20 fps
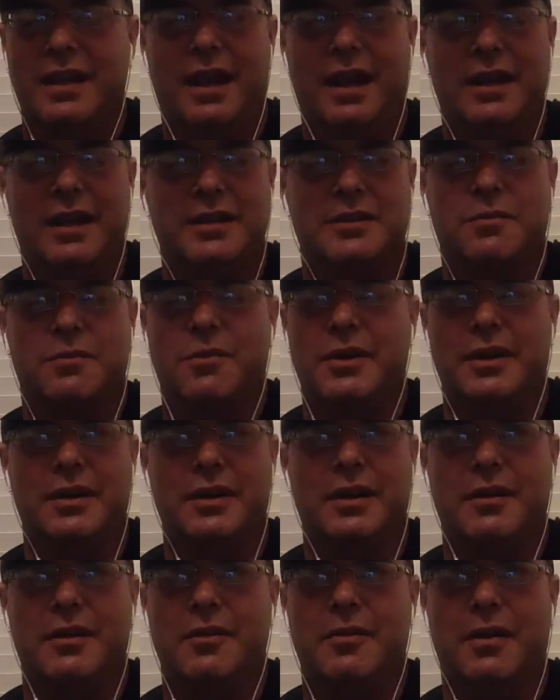I just want
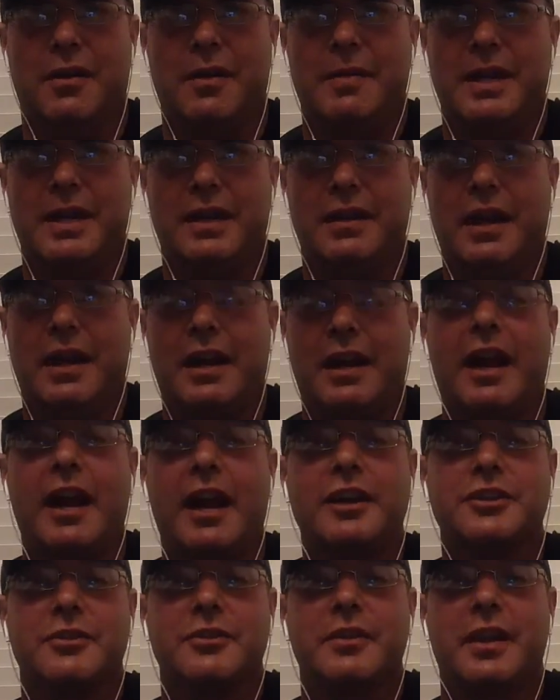no. I mean, and
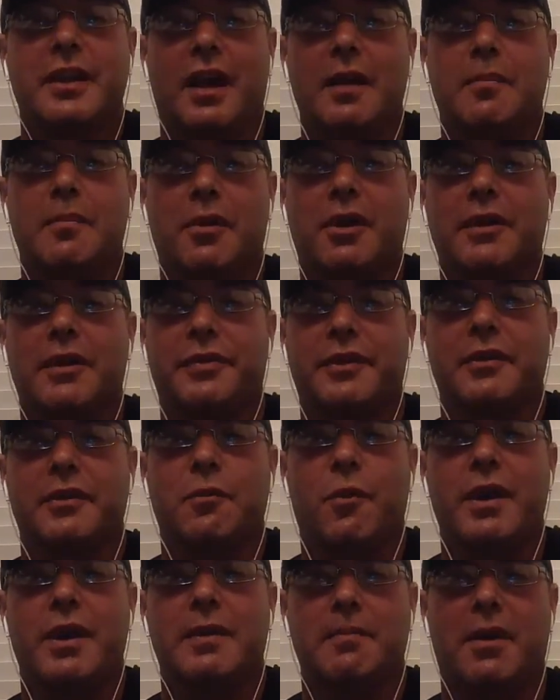I bought the
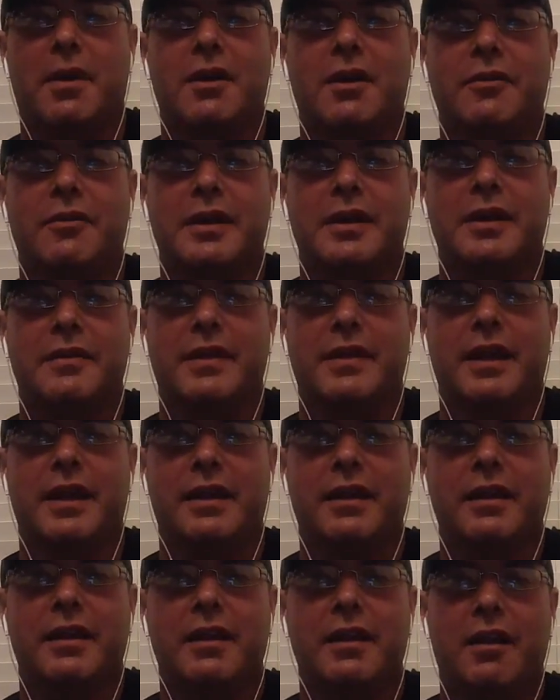white motley
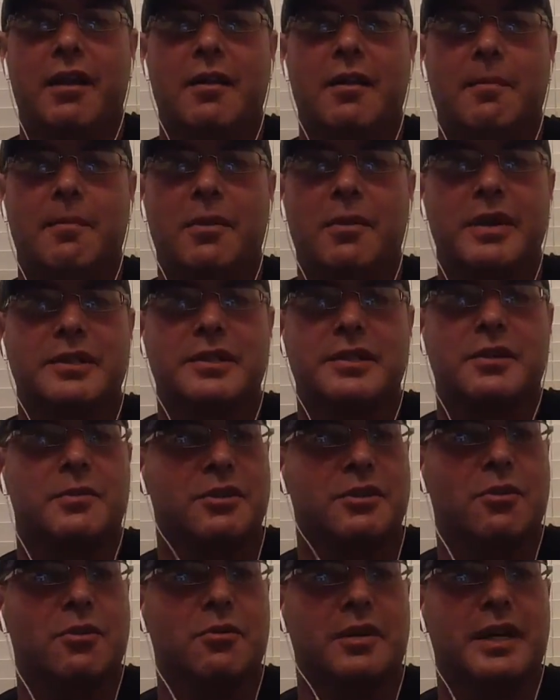that Melissa
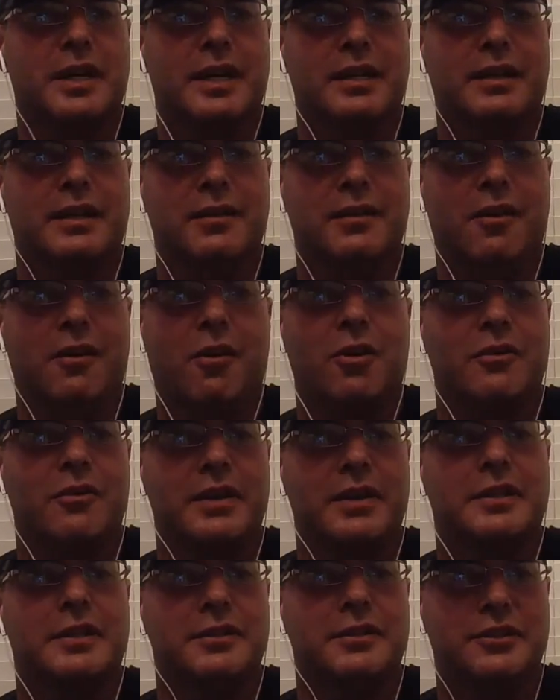was holding at the
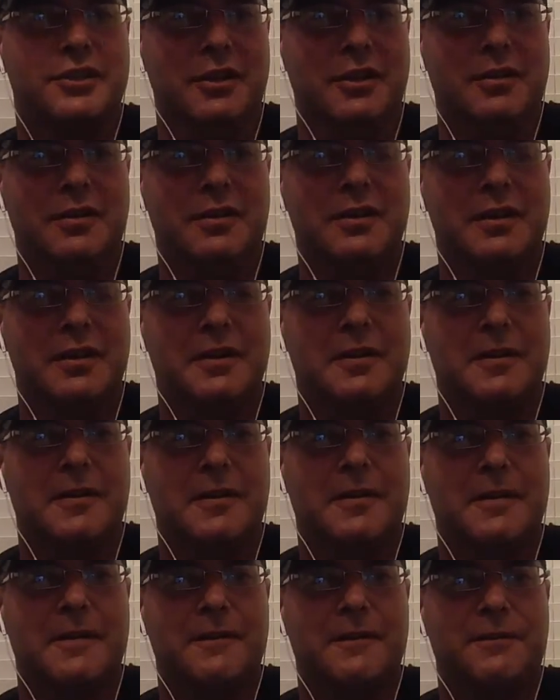Arlington show.
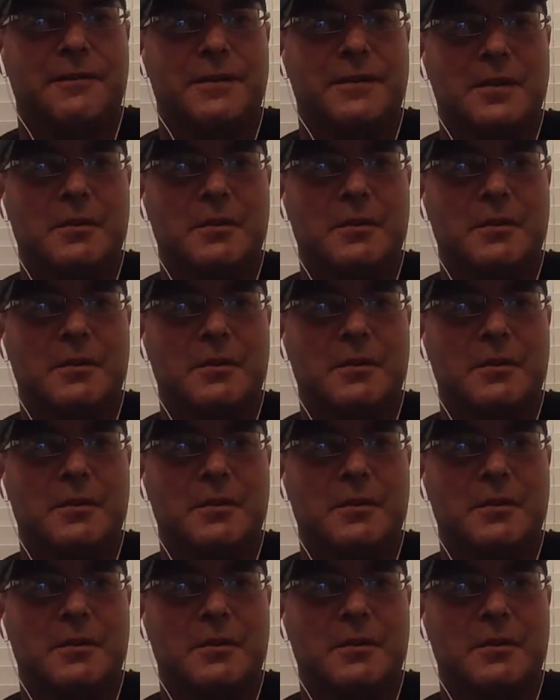Mm-hmm.